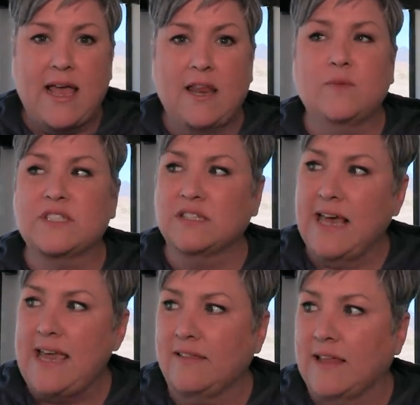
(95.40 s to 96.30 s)
And it was
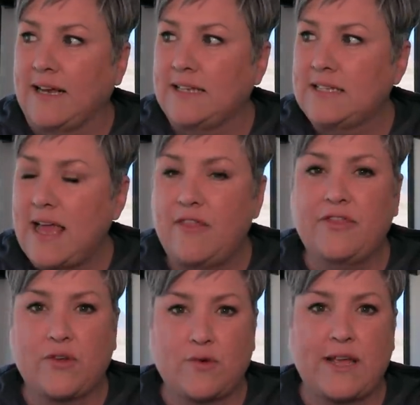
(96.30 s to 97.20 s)
late, like
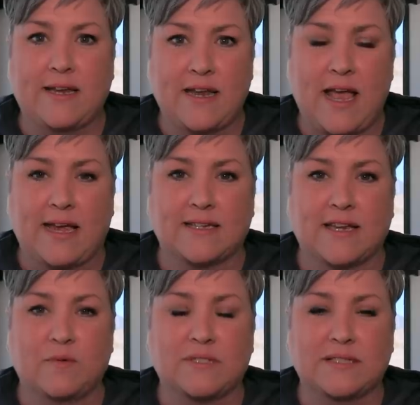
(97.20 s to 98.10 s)
10:30 at night,
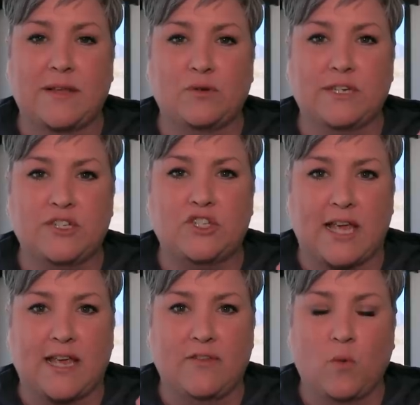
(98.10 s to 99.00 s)
and it was literally
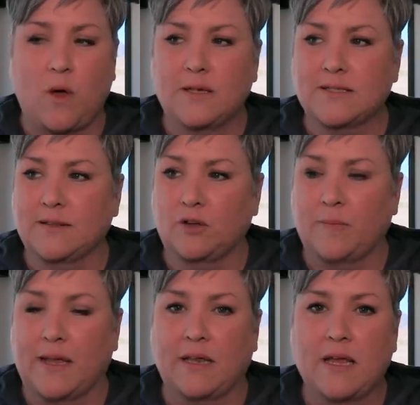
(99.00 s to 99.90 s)
shaking the walls a
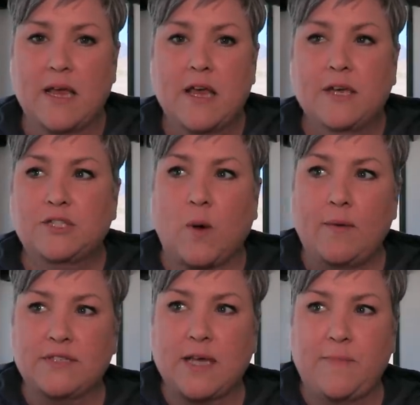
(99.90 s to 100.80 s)
little bit. So
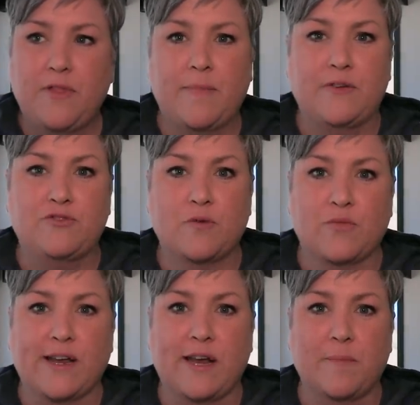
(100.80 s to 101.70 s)
I was up in the bedroom
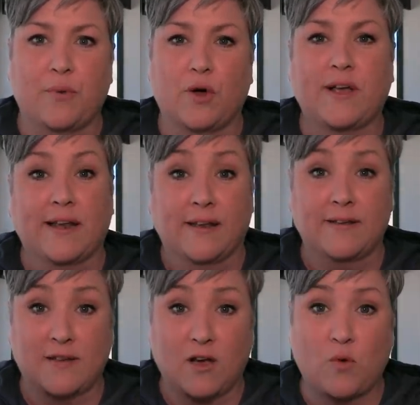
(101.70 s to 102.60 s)
reading a book, and
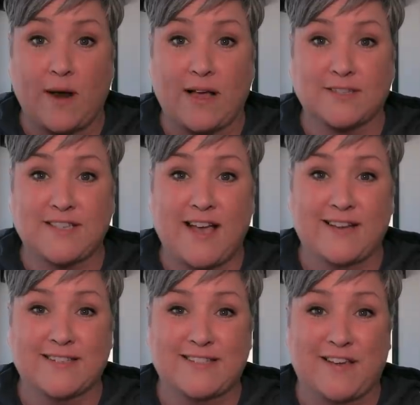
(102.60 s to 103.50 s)
Doug went
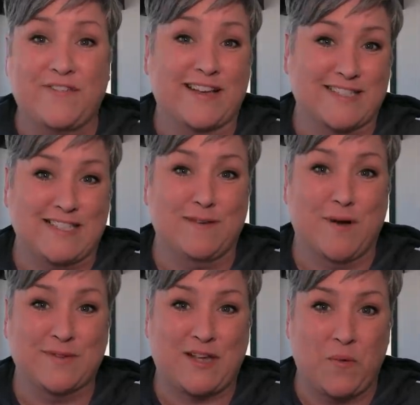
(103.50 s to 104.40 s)
outside to see if he could see
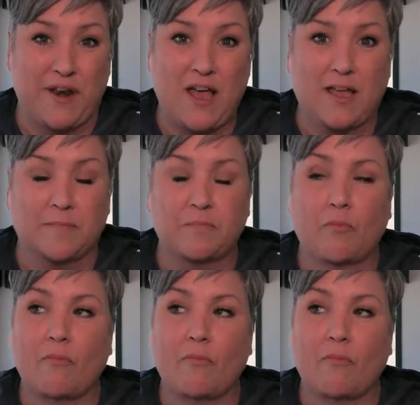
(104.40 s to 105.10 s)
what was going on.